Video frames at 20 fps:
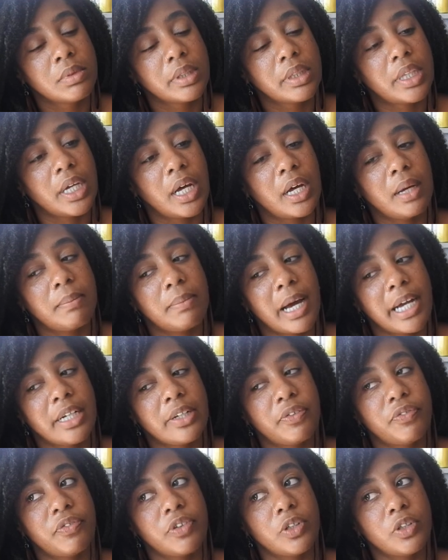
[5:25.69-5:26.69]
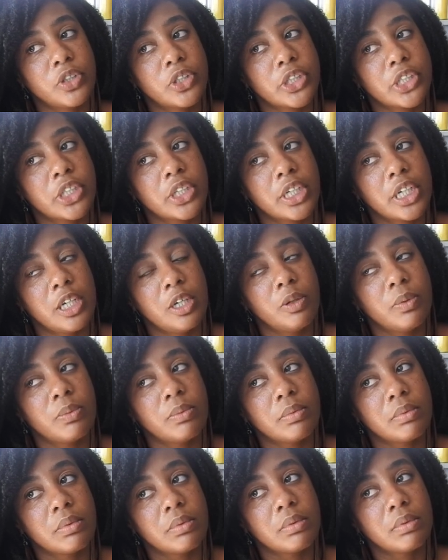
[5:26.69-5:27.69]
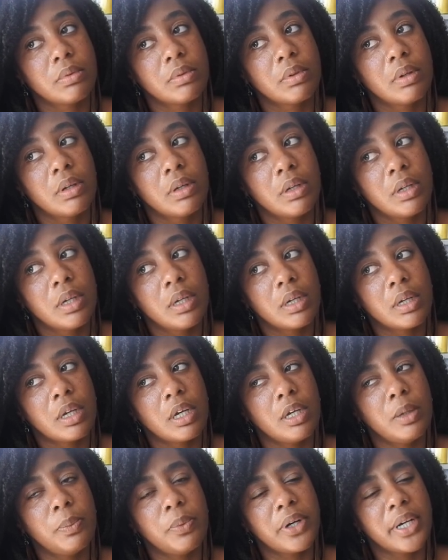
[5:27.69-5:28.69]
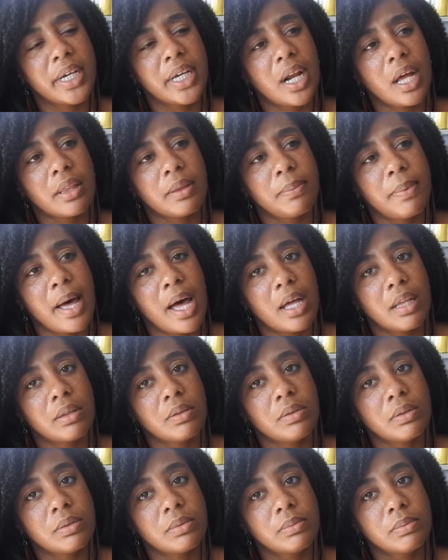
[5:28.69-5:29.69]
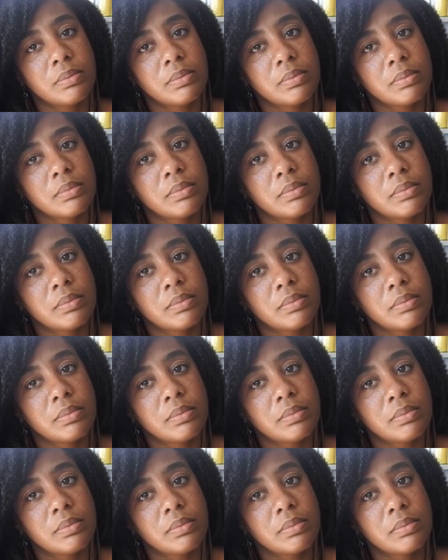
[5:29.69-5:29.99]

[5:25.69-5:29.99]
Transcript: The my diffuser, can you can you bring it out the bathroom,